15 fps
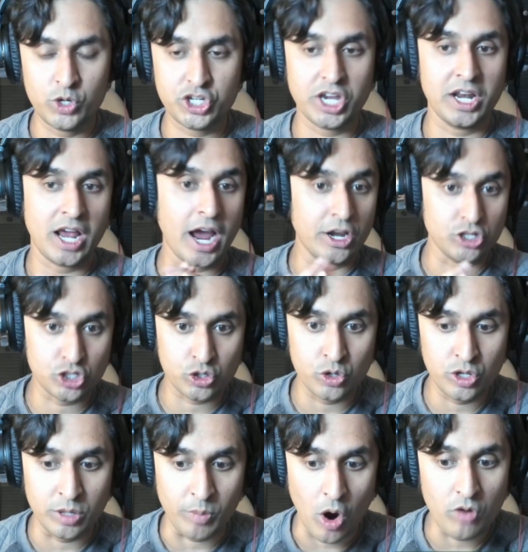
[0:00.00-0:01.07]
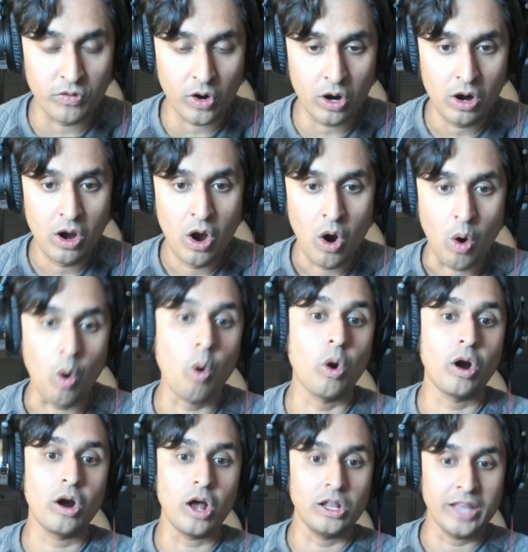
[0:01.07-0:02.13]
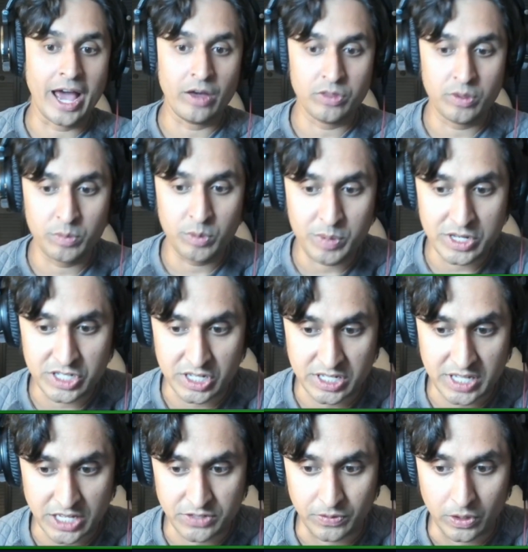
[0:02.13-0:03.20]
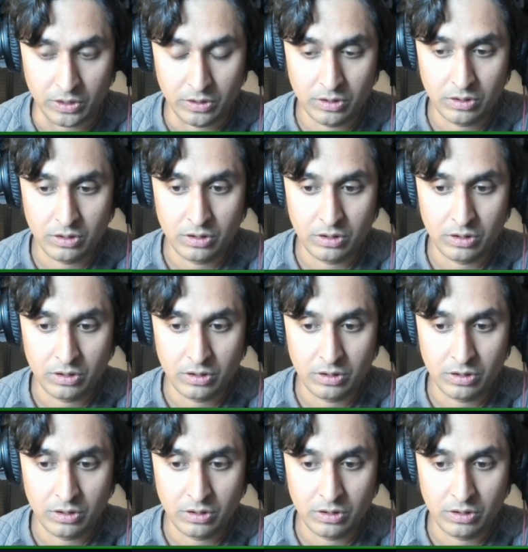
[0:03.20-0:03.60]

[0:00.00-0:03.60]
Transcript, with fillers: which can kind of screw them over or allow them to be successful